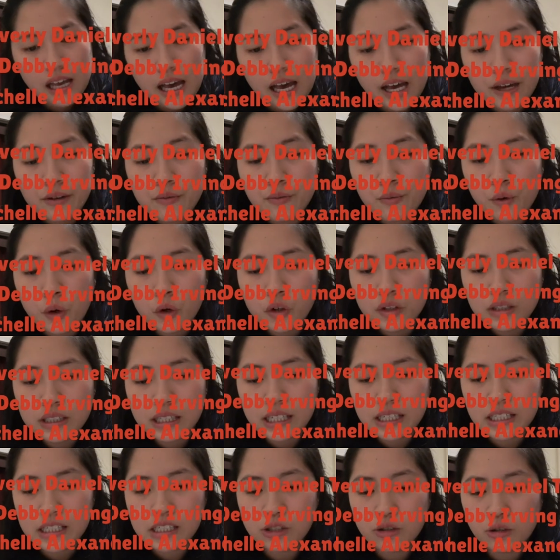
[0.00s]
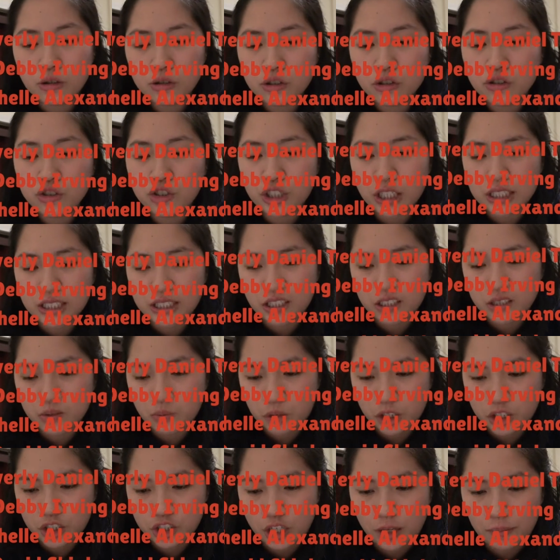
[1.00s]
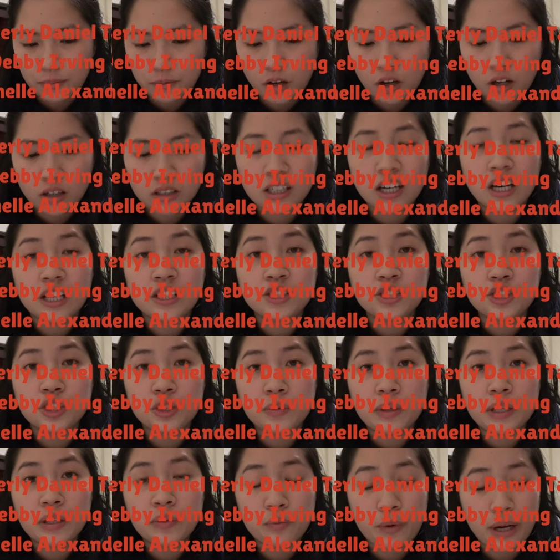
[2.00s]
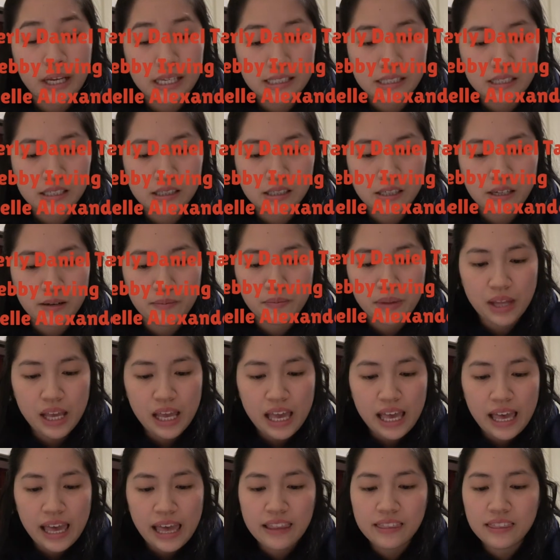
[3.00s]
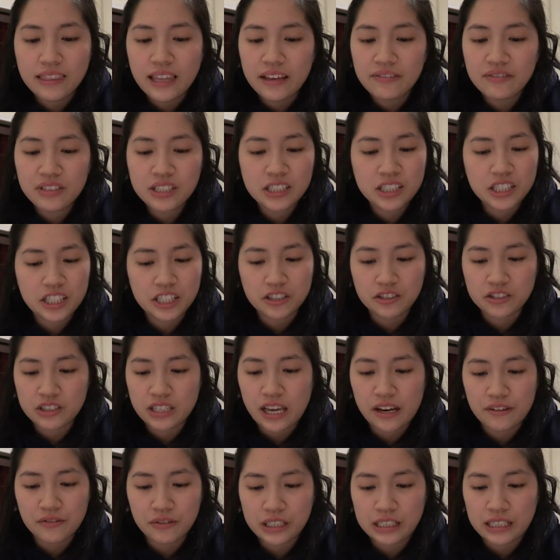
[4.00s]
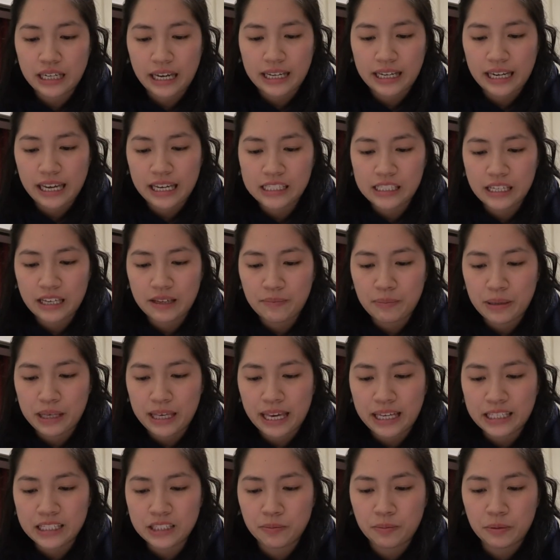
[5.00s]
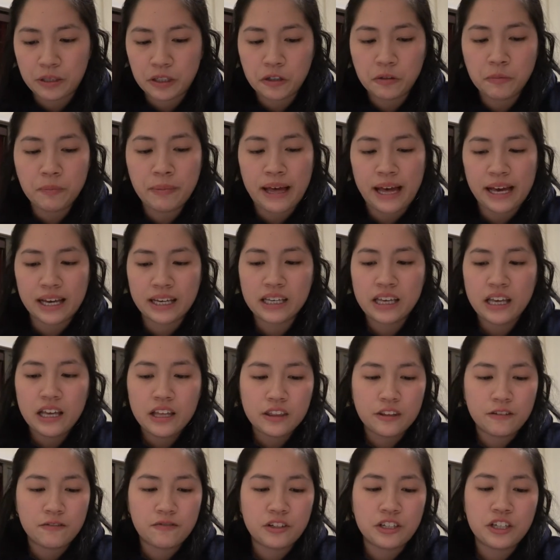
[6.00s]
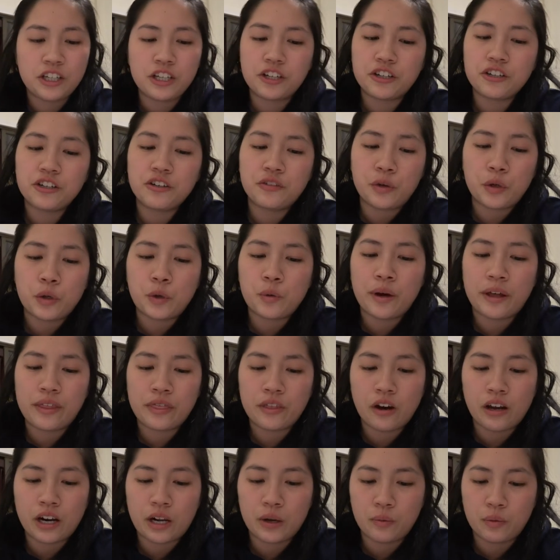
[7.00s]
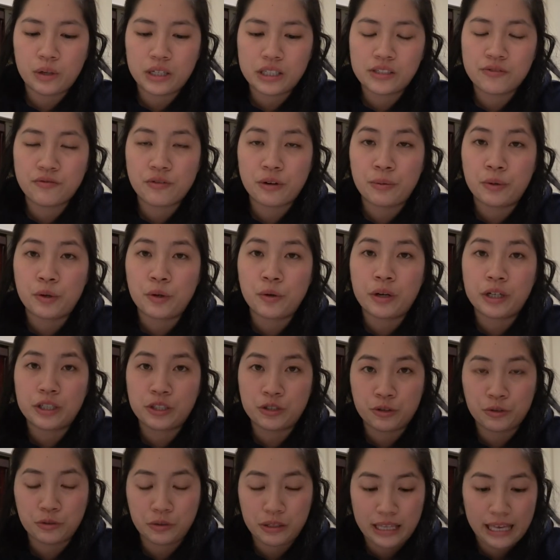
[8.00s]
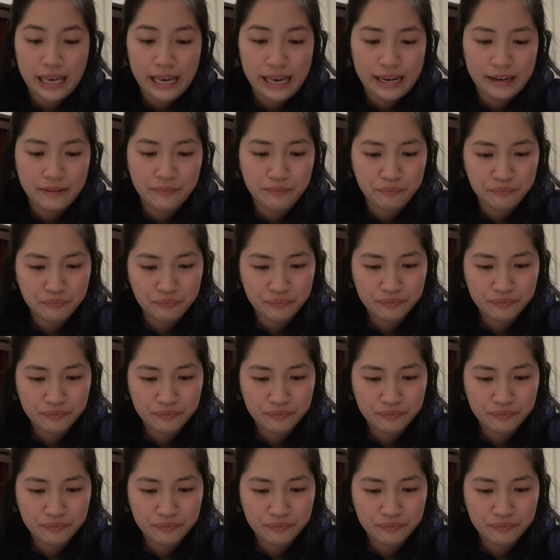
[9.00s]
I enrolled in a social justice workshop called Undoing Racism and left in tears every night as I began to peel back the veneer of who I thought I was from who I truly am.